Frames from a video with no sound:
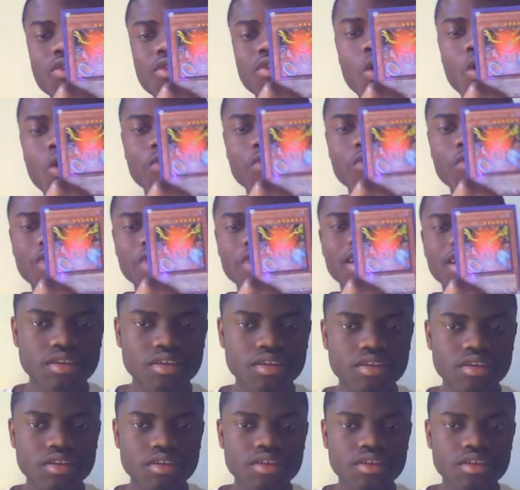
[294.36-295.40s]
Bullfrog.
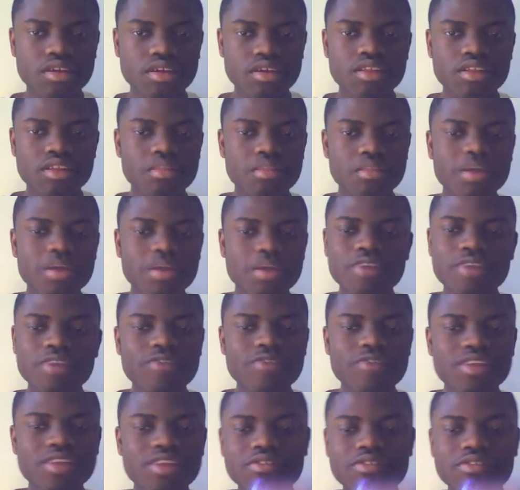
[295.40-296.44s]
The main
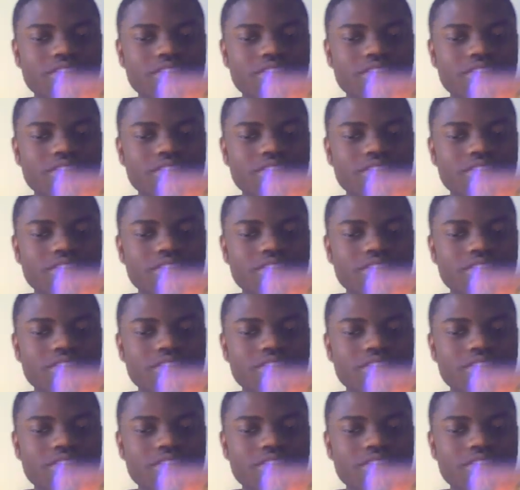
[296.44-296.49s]
effect of